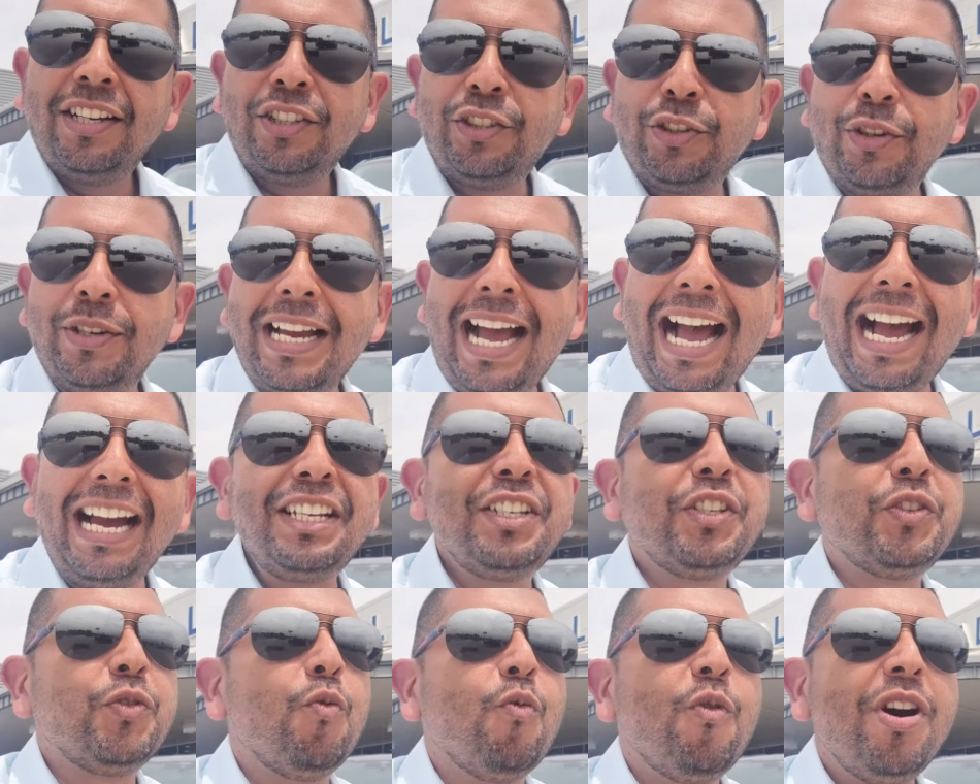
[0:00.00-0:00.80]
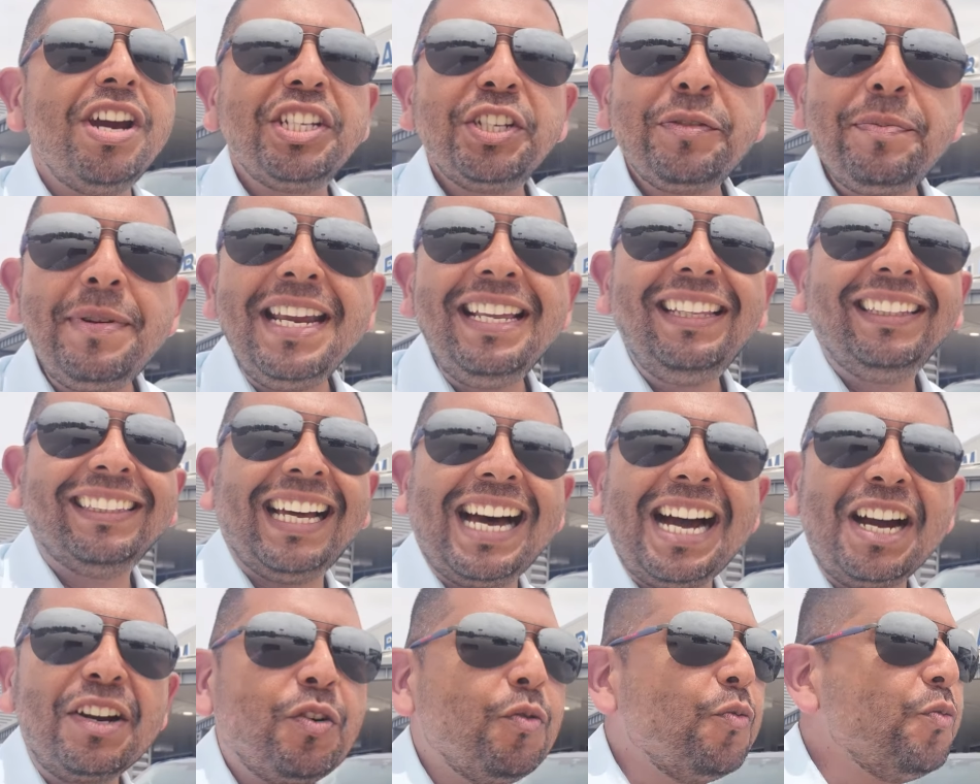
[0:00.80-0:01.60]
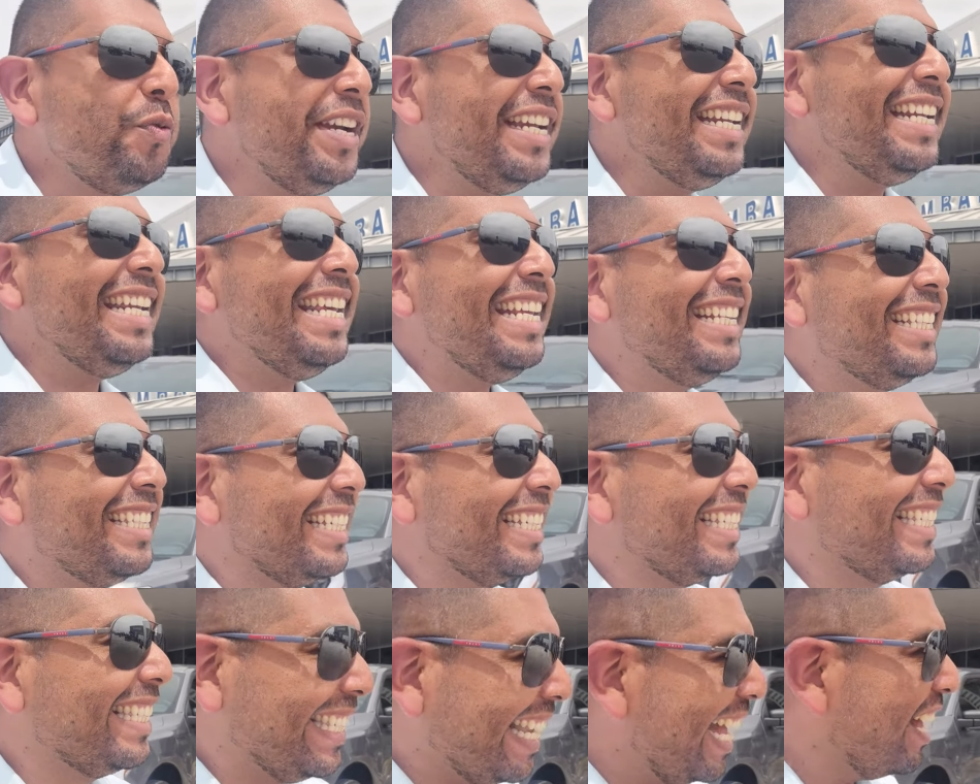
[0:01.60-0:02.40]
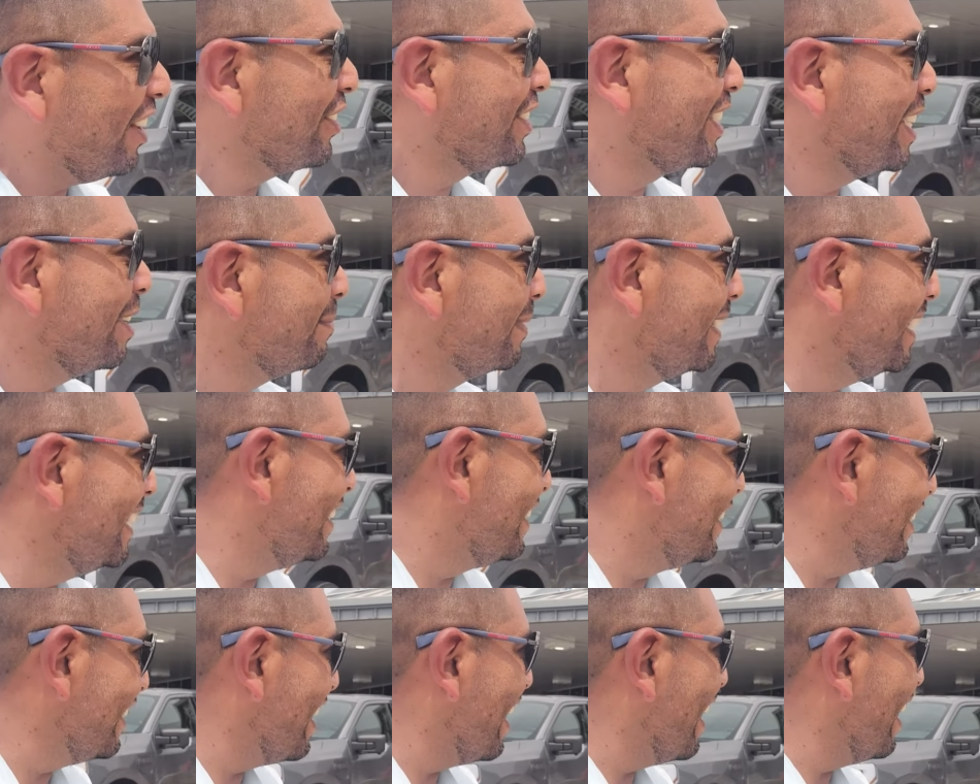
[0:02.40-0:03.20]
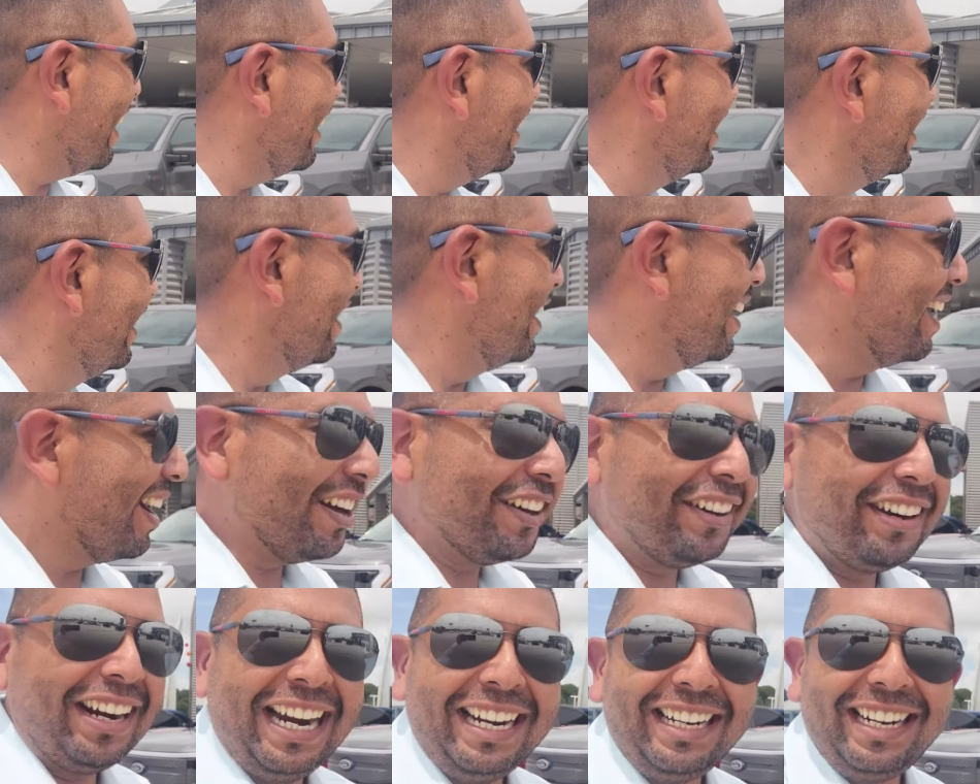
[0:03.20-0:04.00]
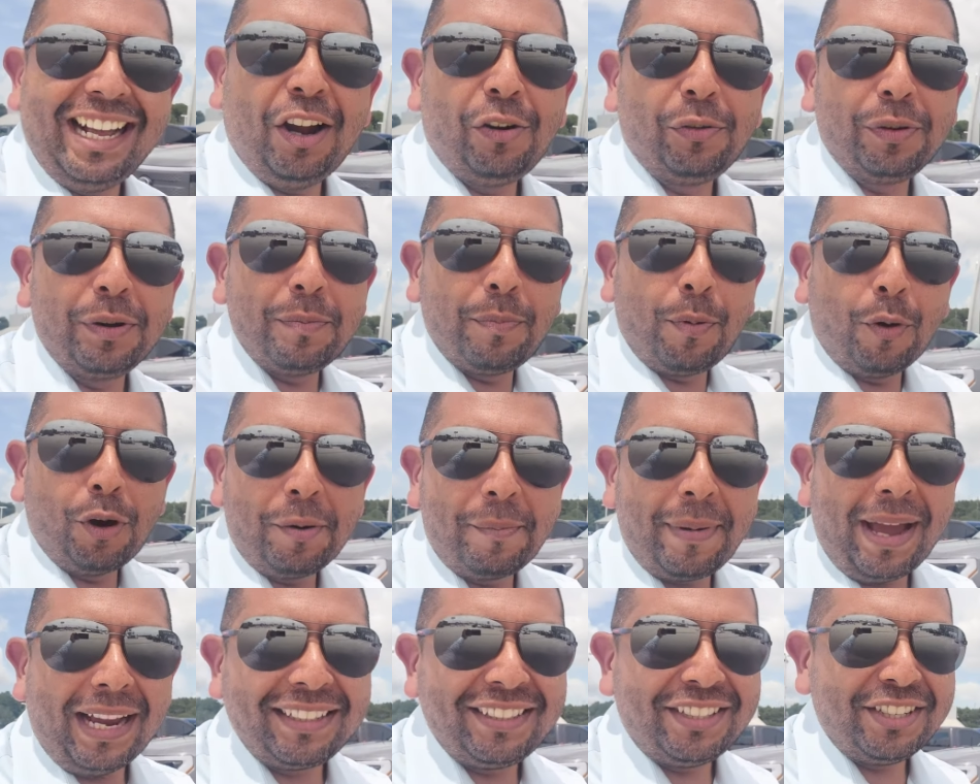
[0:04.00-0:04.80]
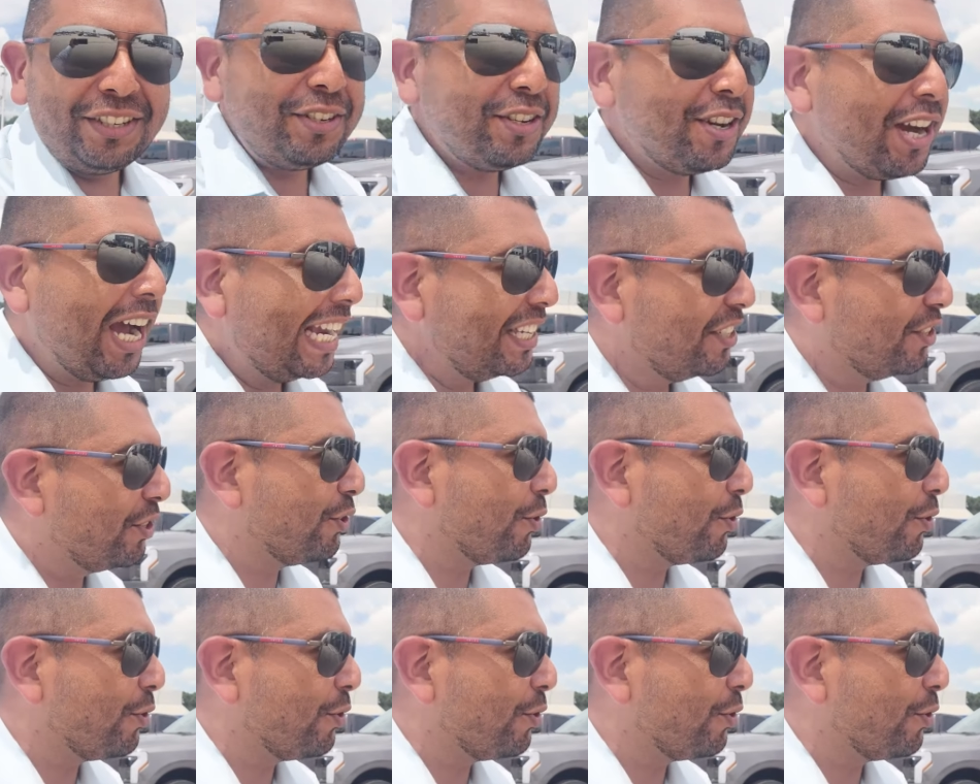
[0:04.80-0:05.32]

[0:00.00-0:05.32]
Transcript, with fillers: So guys, wish me luck. We need to sell something today. All right, I'll report back to you guys